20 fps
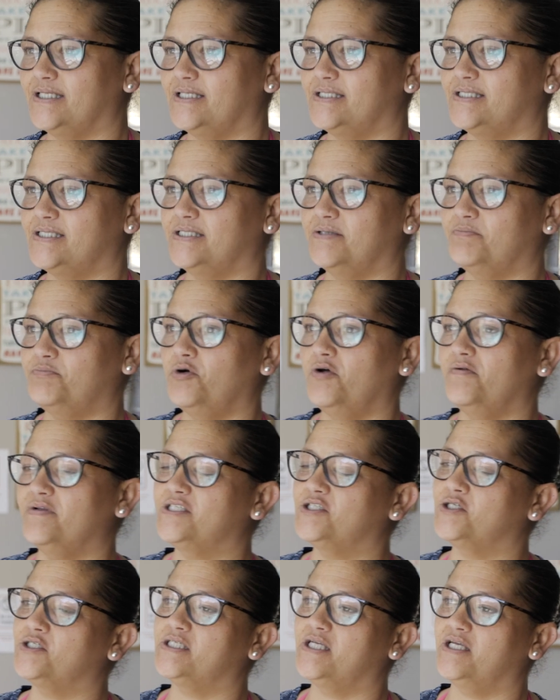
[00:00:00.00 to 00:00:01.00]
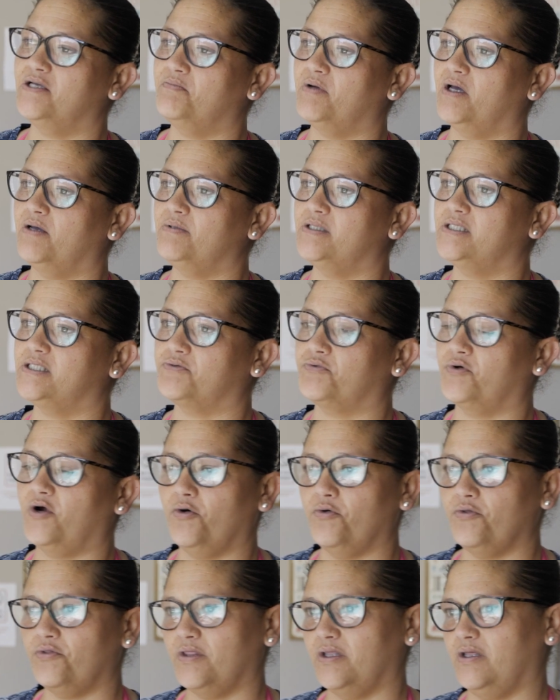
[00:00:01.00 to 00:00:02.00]
It's a privilege to see babies
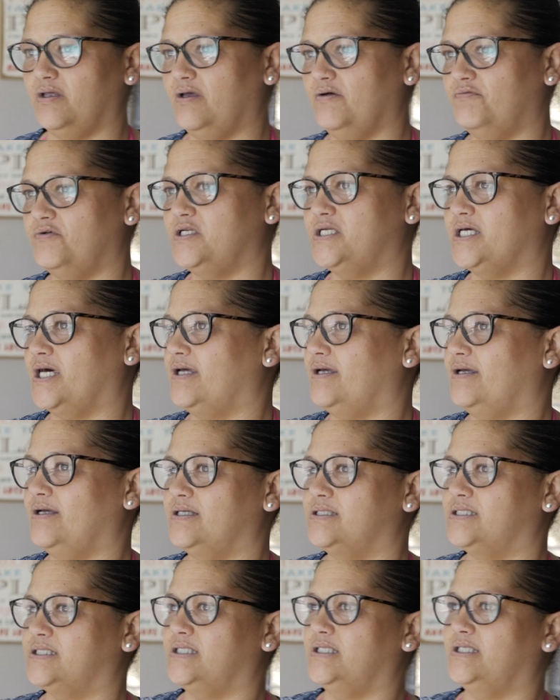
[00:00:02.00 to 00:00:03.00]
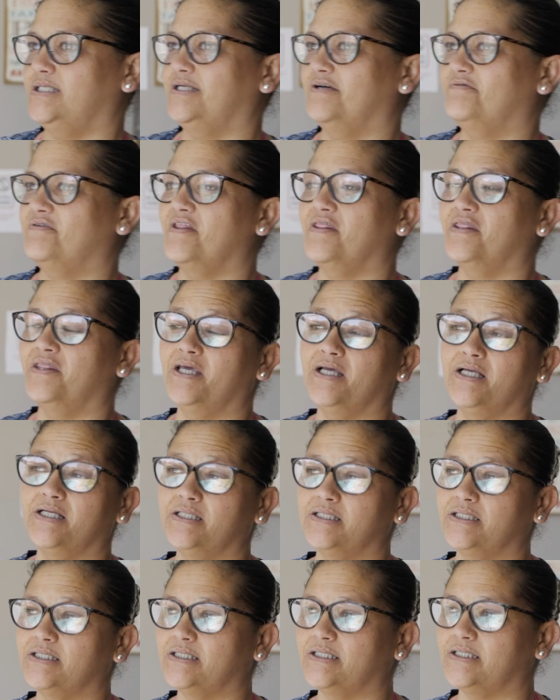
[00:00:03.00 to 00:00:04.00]
grow every day, see different
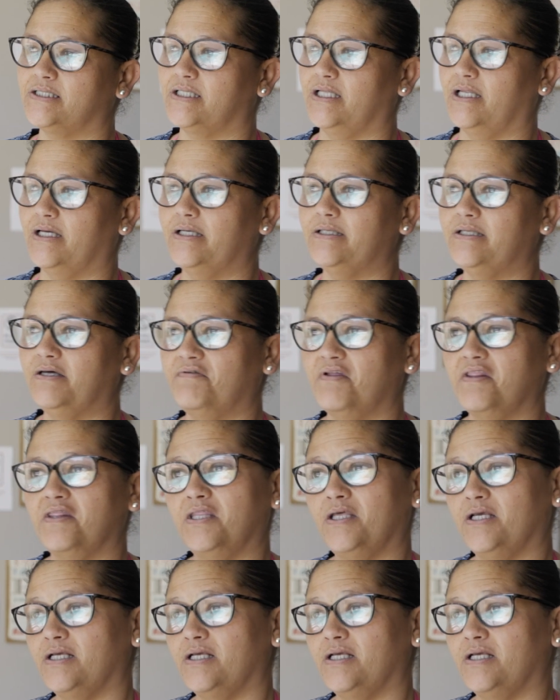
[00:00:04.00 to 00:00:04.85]
things, learn different